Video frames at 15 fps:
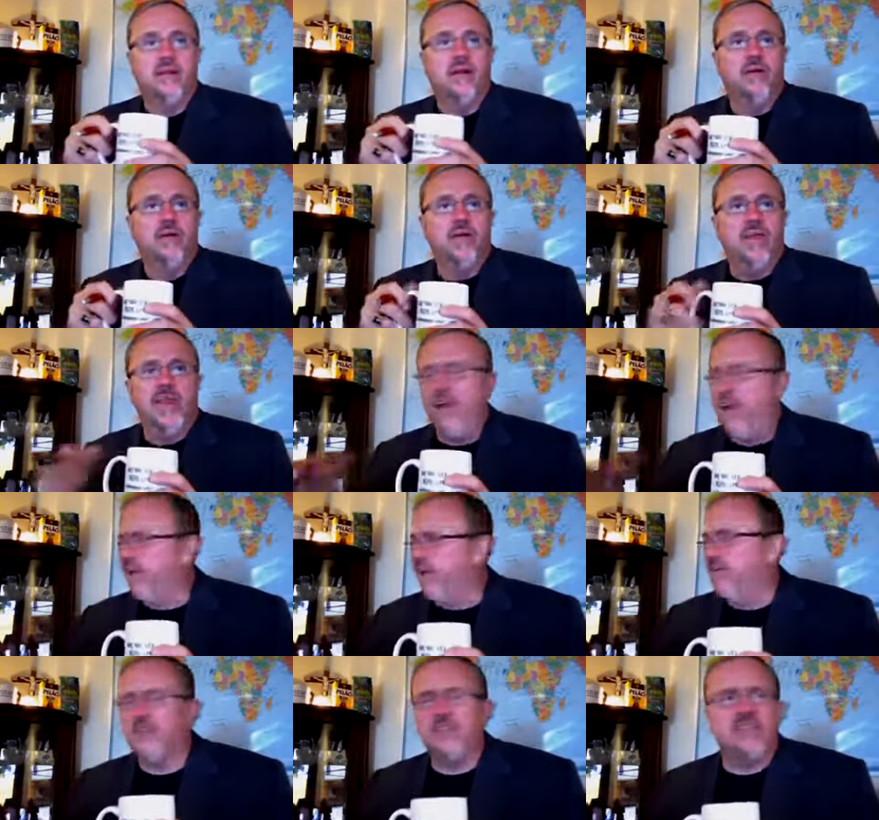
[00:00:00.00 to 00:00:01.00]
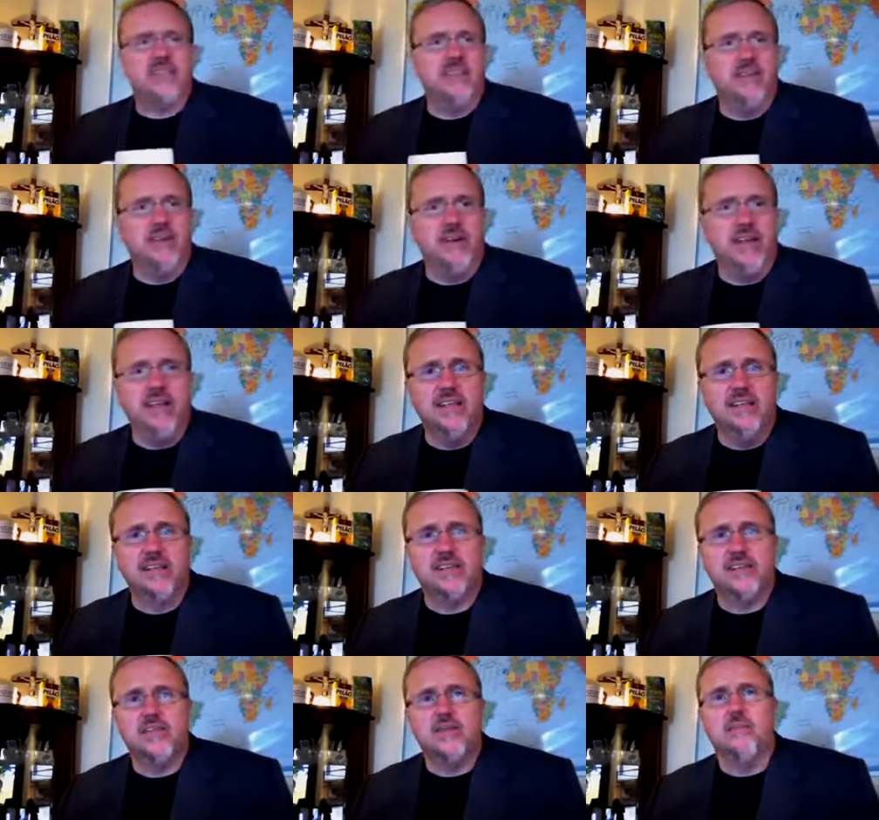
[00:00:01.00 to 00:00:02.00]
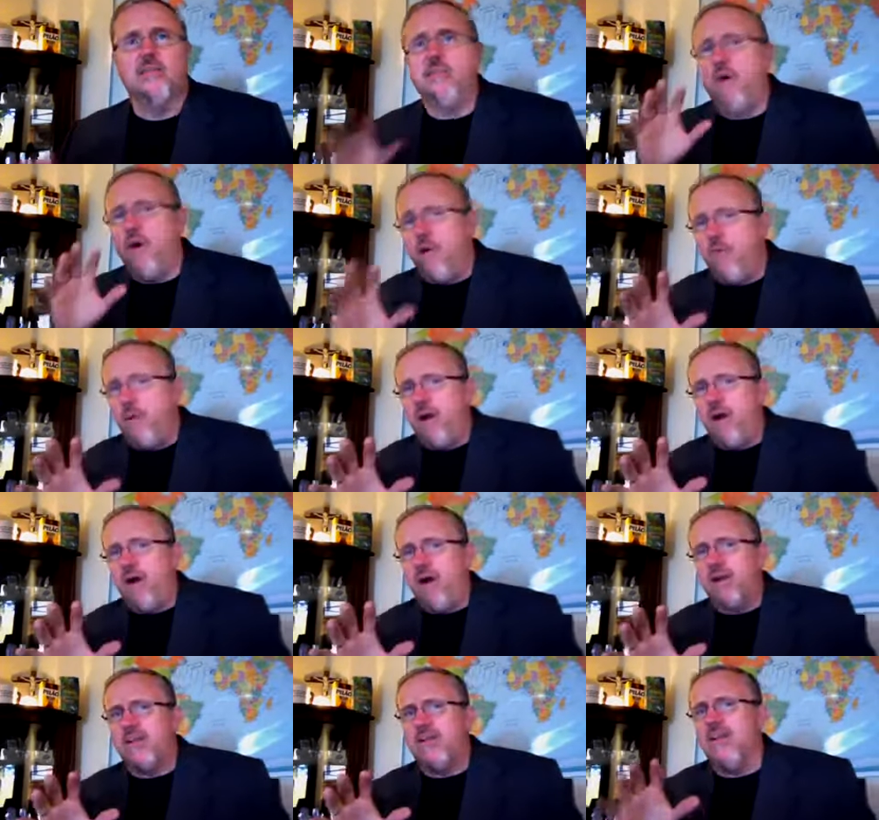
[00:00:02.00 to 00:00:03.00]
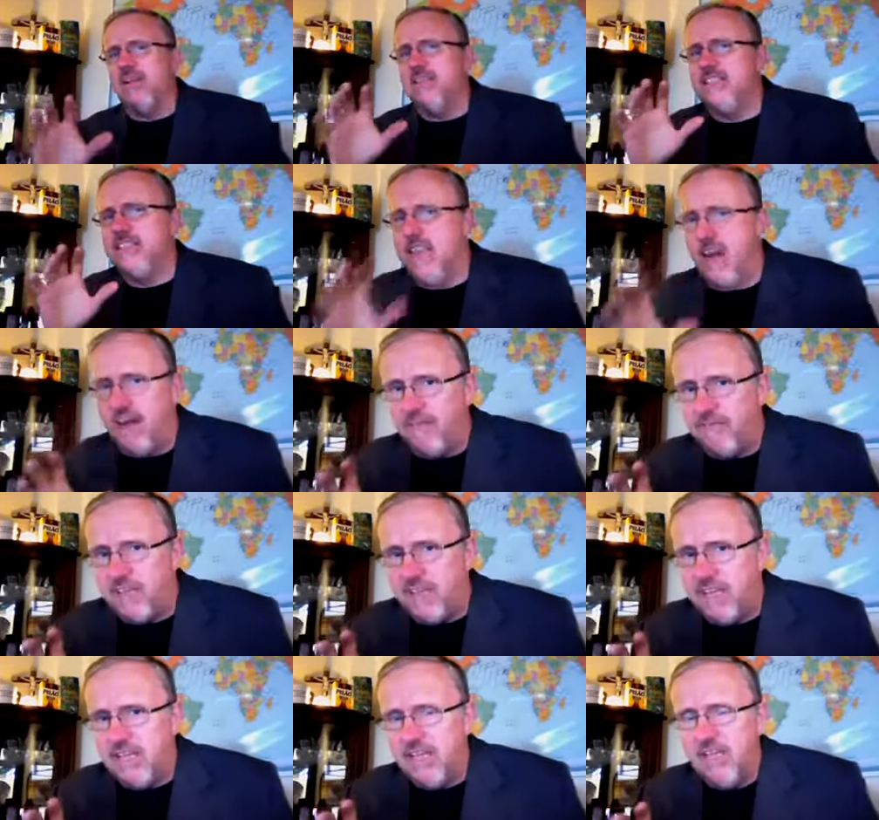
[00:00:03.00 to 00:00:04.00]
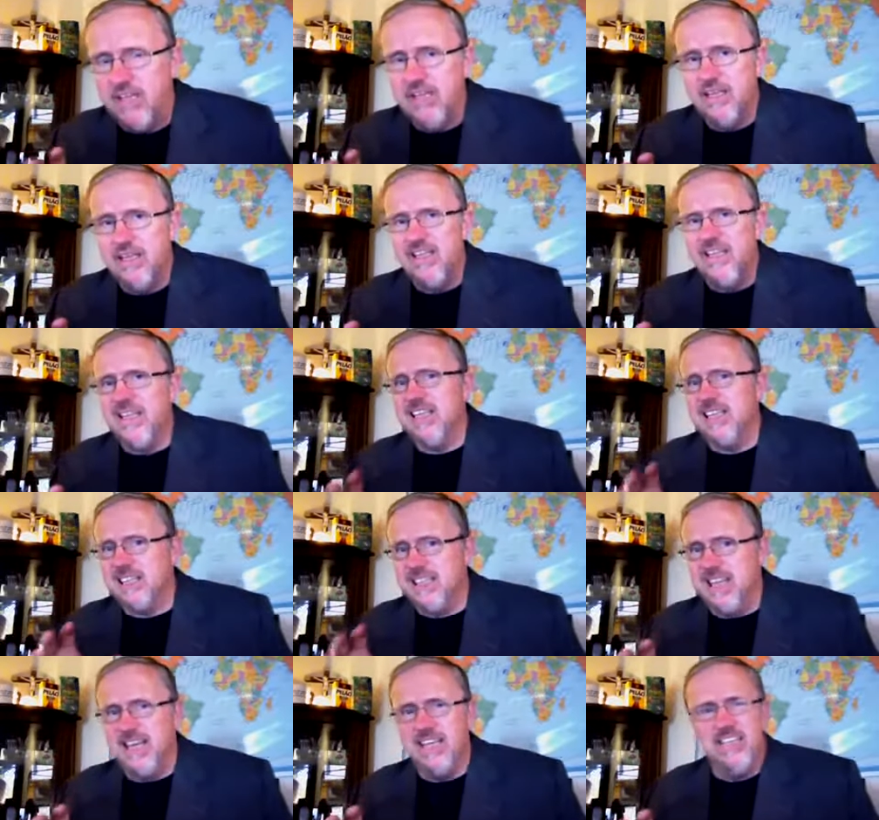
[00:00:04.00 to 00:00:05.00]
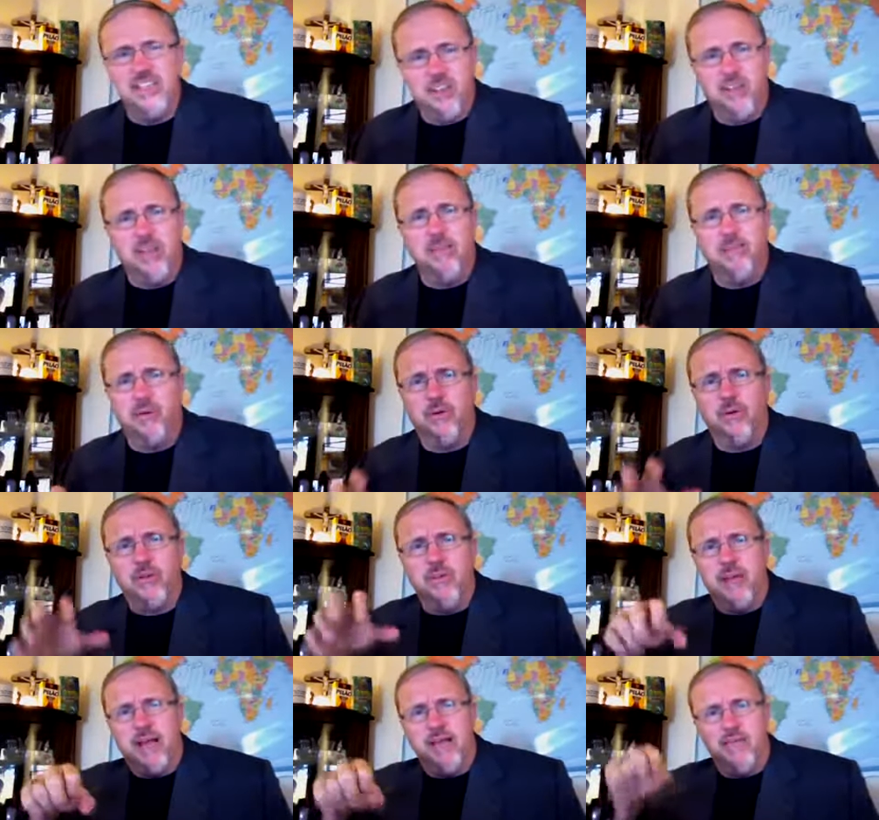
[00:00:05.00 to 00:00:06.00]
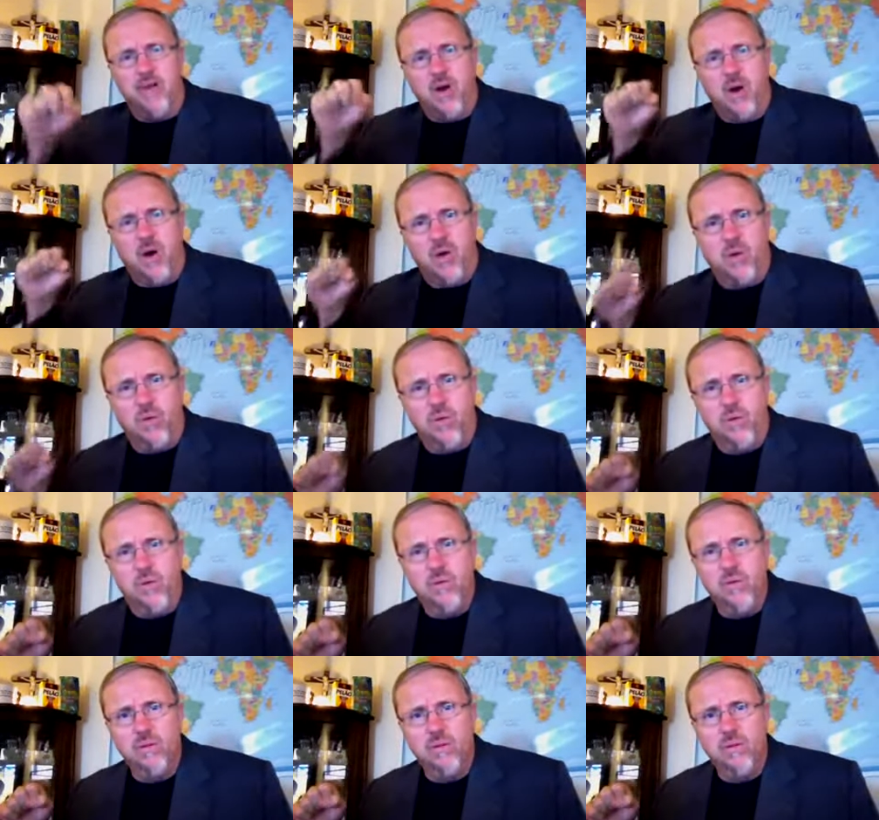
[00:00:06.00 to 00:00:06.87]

Okay, are you serious? So Muammar Gaddafi is dead. Do you know they pulled him out of a hole?